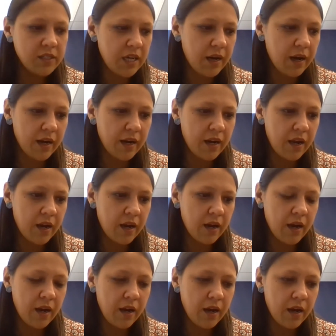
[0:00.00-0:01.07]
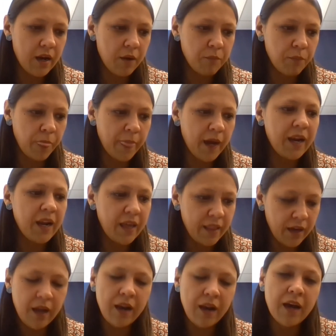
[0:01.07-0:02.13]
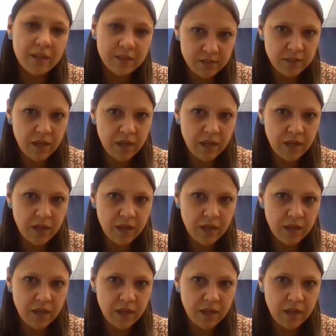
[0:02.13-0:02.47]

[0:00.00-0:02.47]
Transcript: she was told she didn't have the requirements